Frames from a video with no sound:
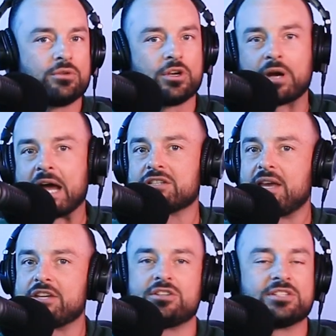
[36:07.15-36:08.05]

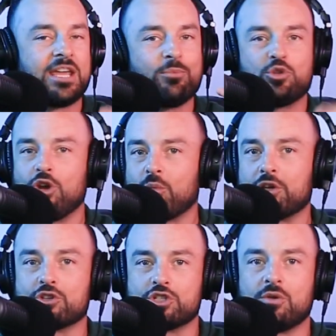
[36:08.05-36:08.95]
Congratulations. Keep doing what
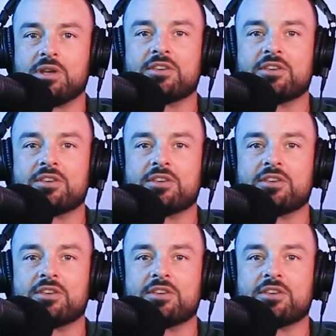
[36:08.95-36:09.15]
you're doing.